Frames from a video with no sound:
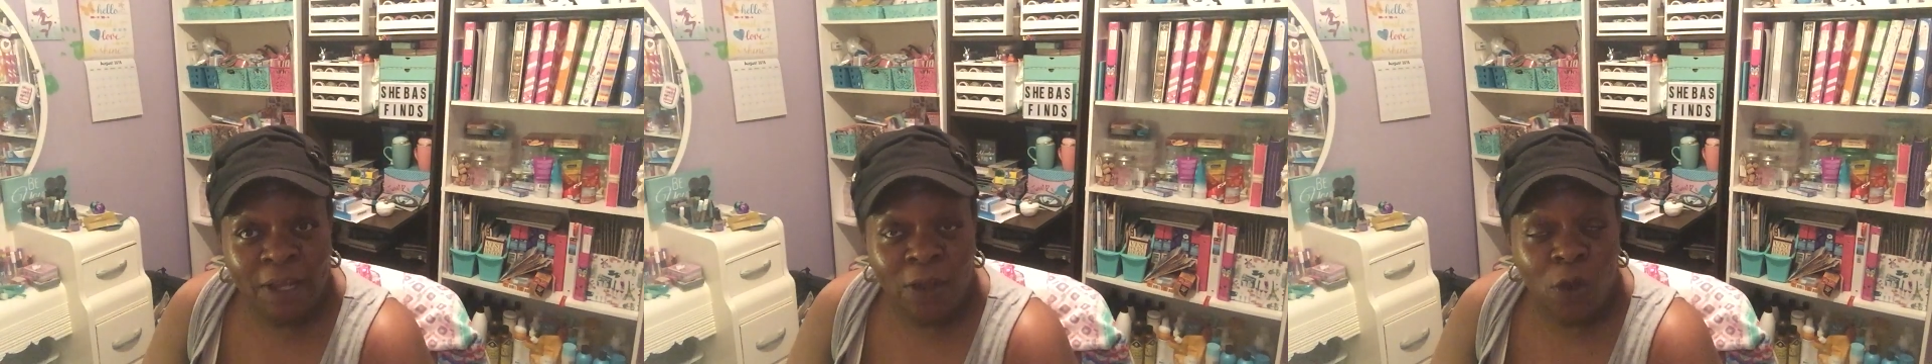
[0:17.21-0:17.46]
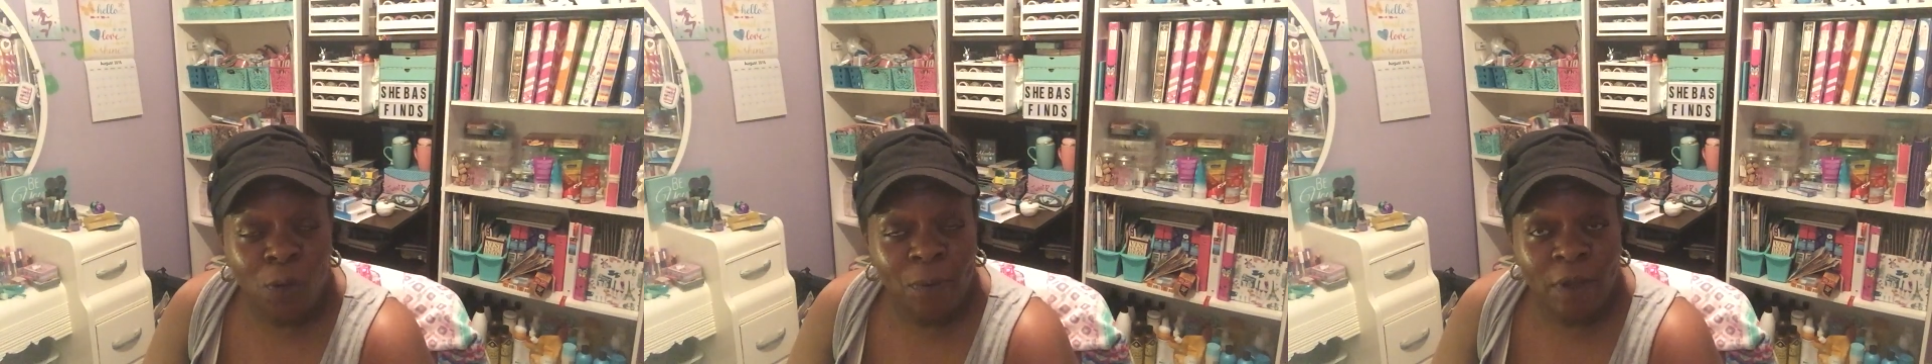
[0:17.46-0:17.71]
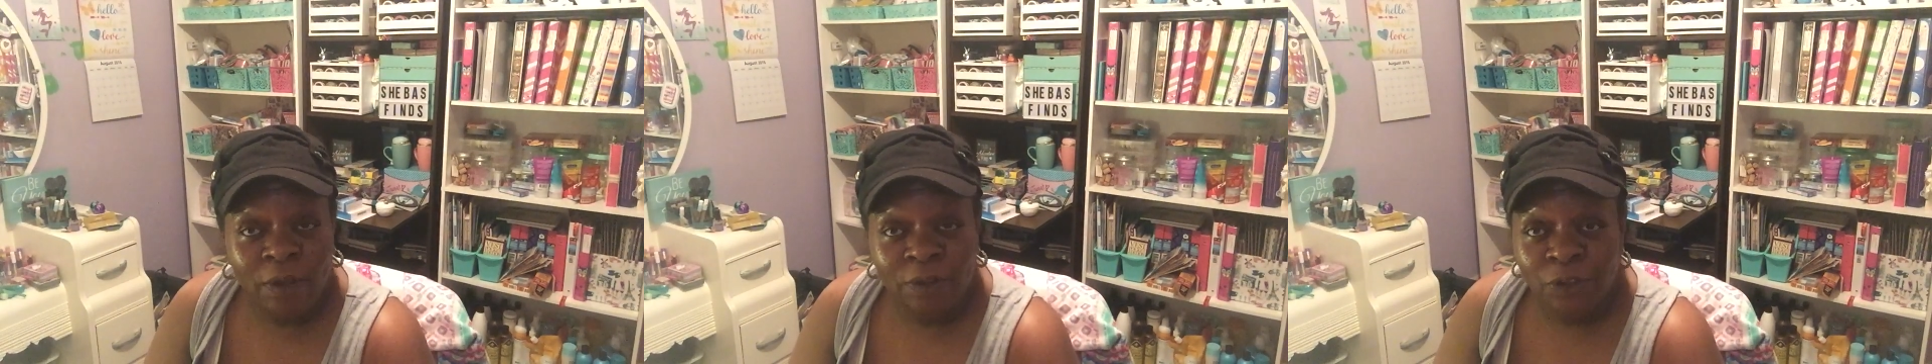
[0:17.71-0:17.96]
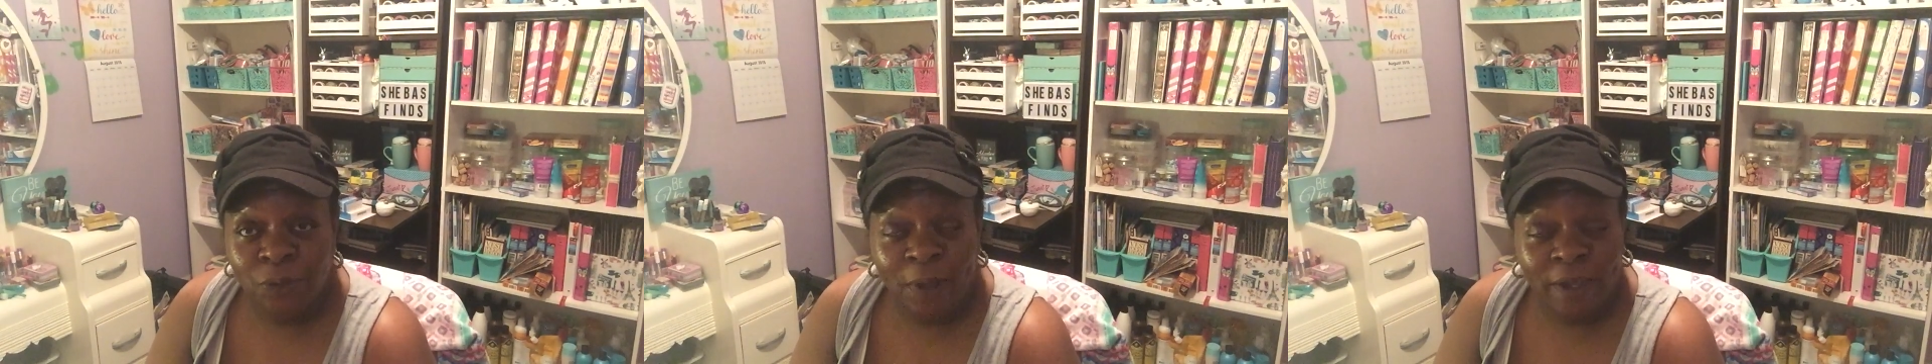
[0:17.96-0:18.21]
I hope
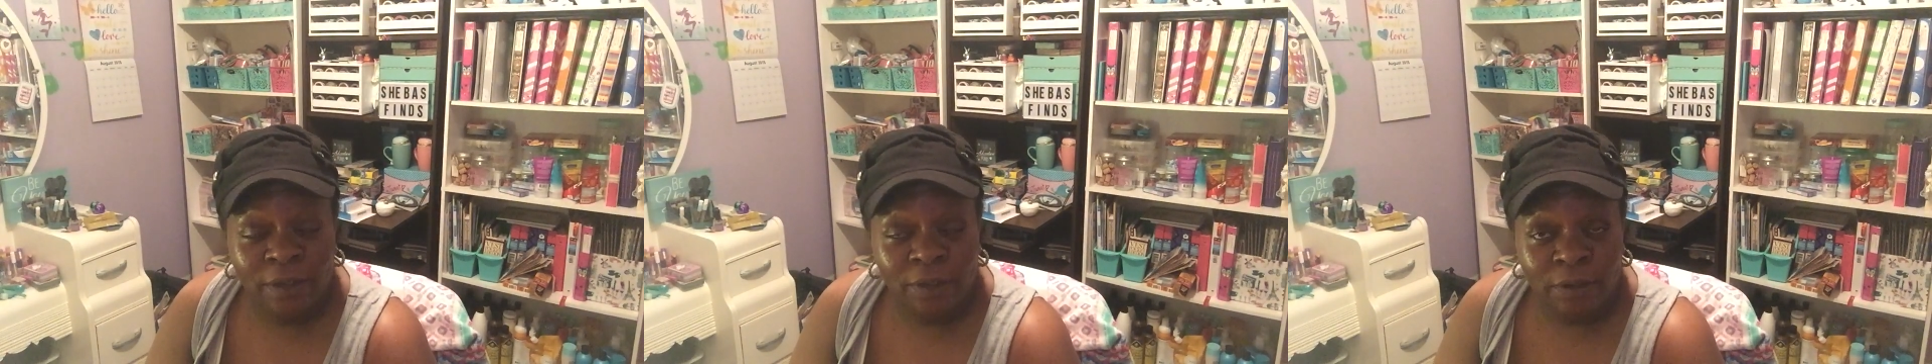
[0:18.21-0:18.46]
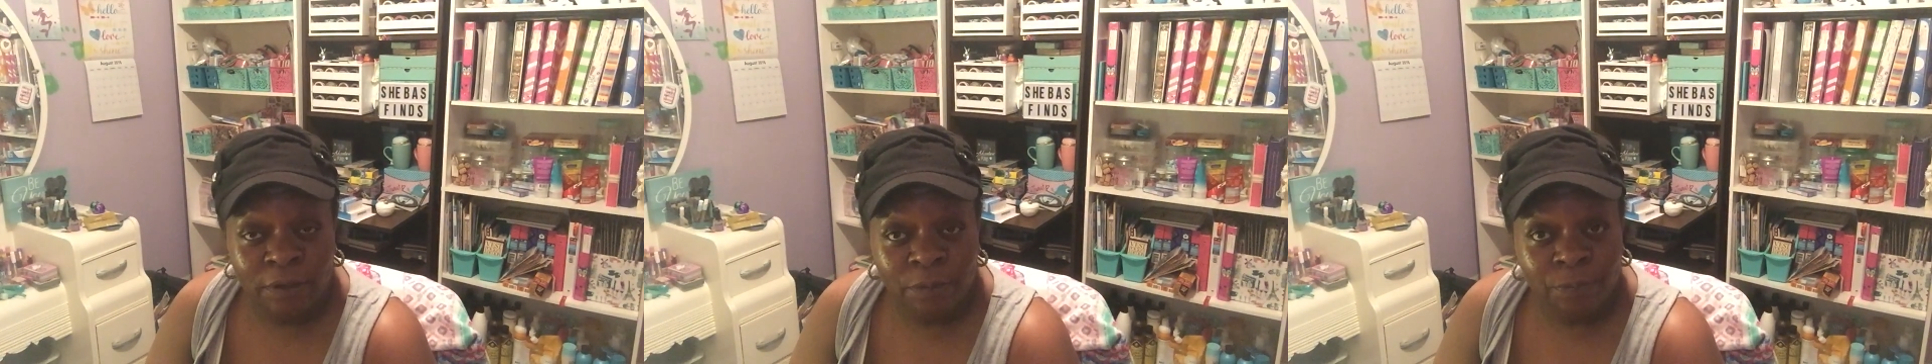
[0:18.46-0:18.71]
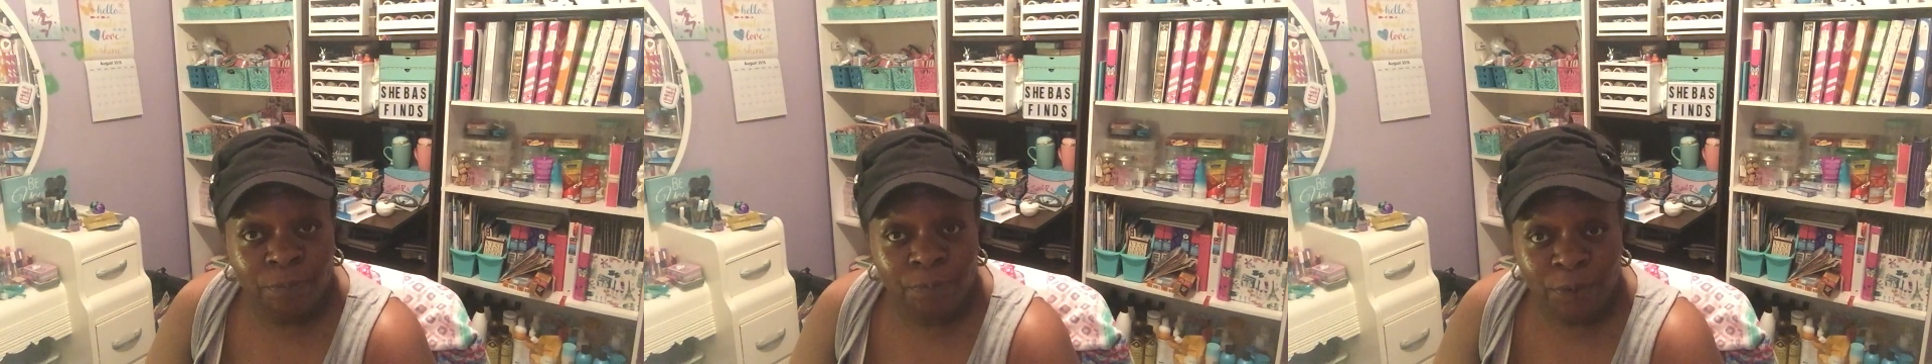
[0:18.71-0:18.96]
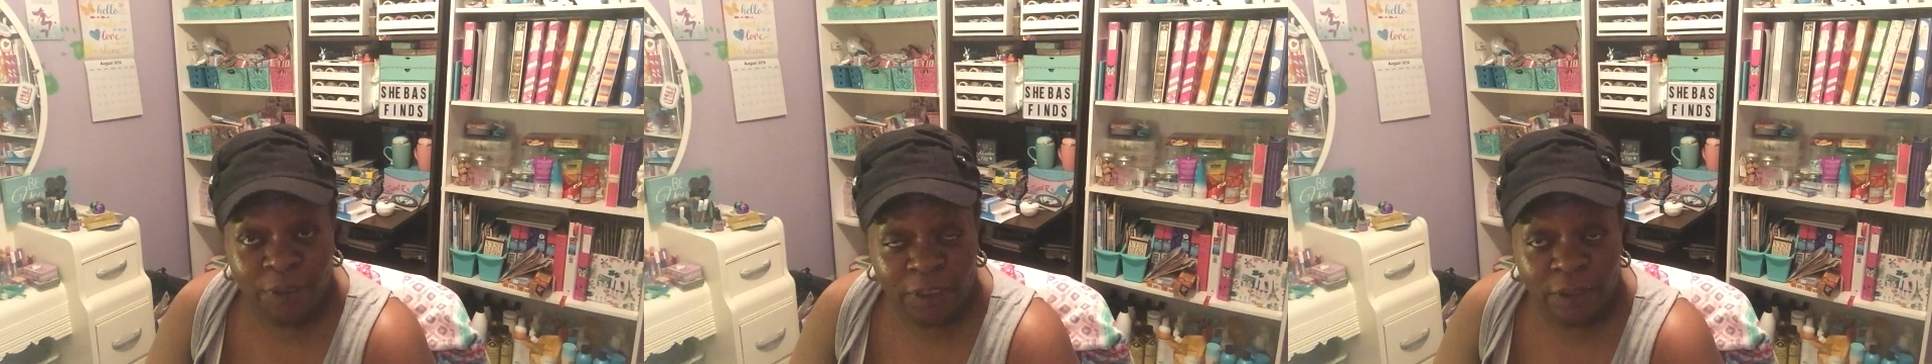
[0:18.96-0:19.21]
all you had a good, a
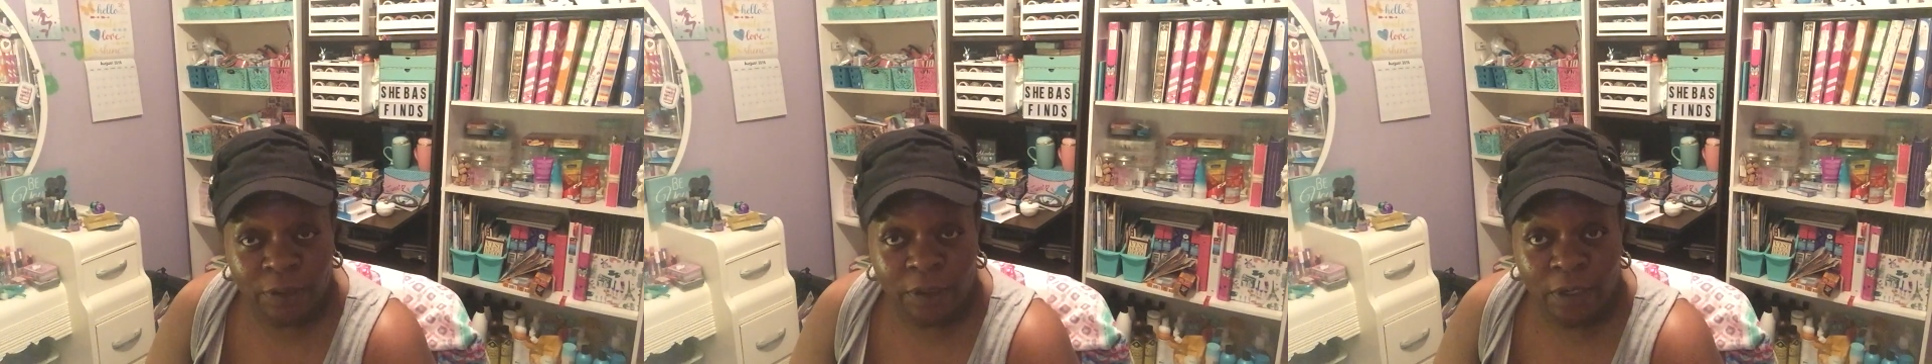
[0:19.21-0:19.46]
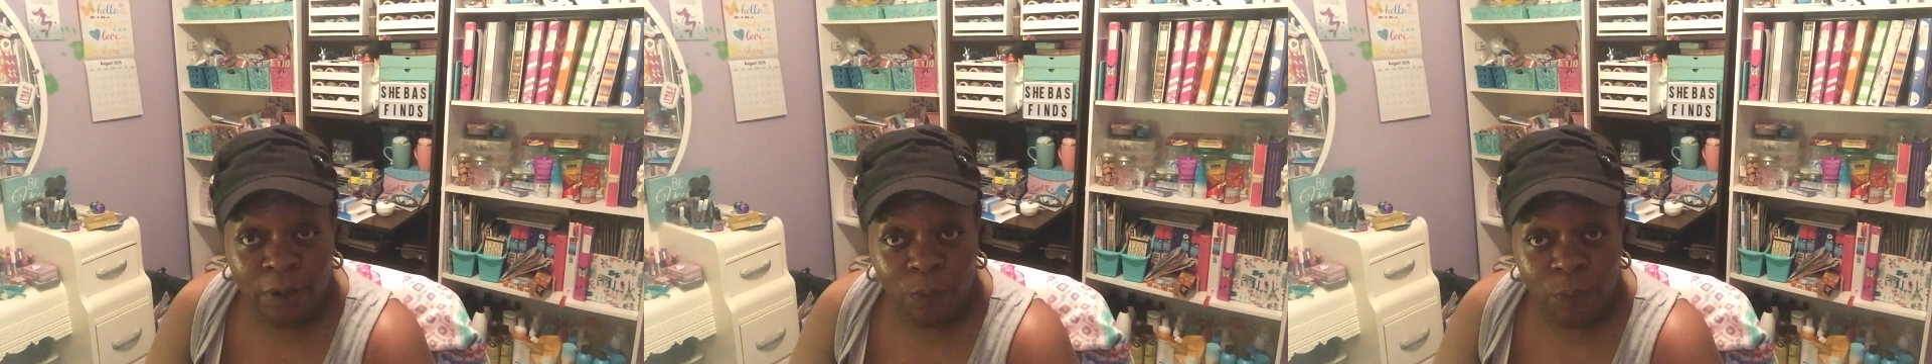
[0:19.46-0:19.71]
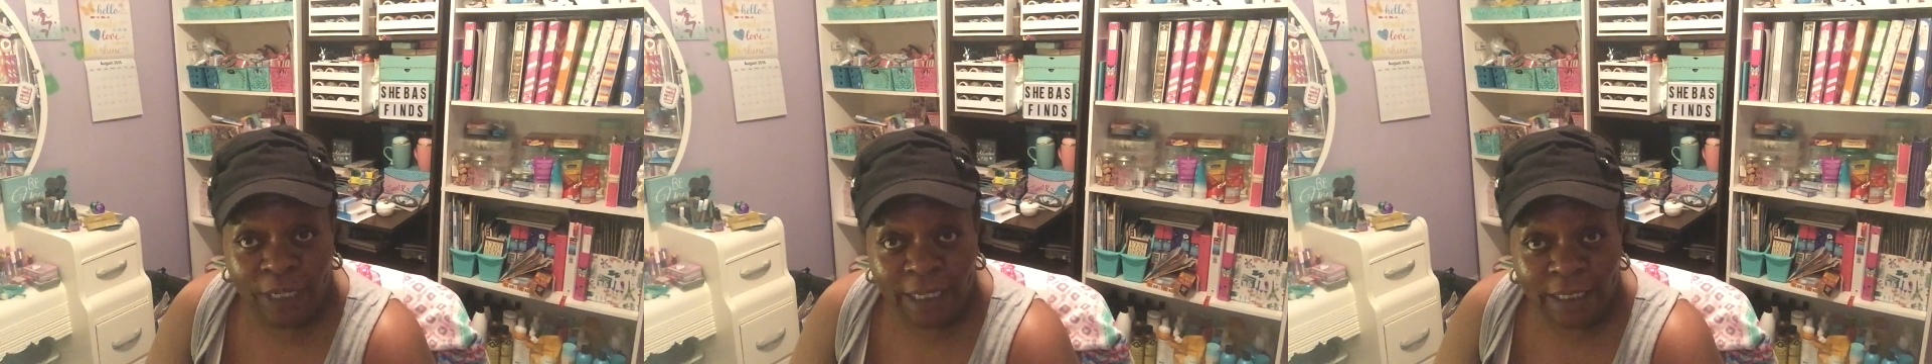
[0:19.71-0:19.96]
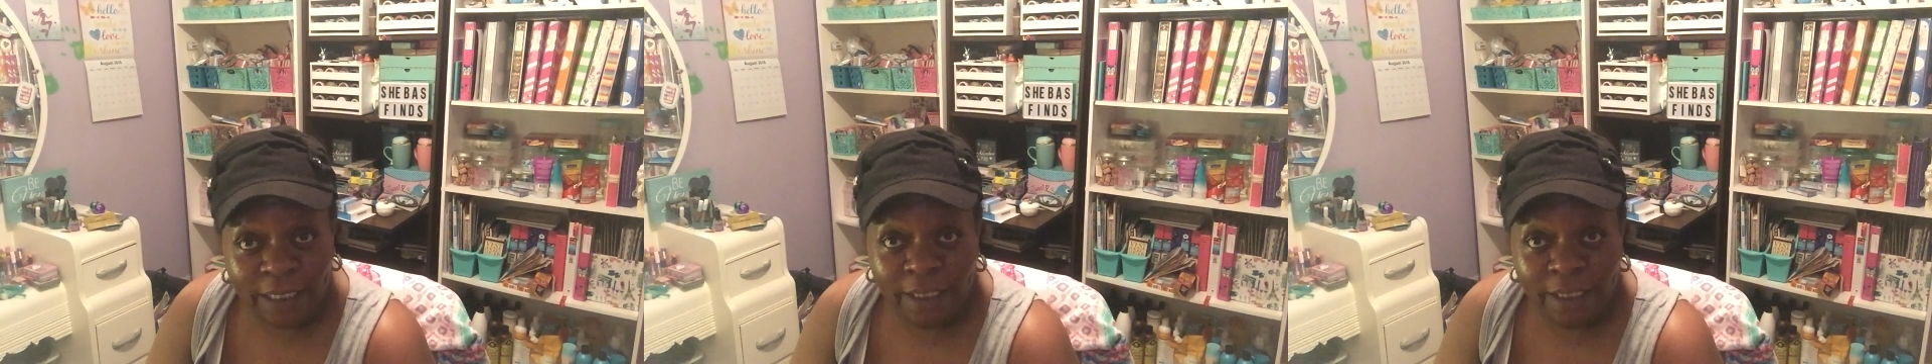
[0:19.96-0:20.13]
pretty good uh, week.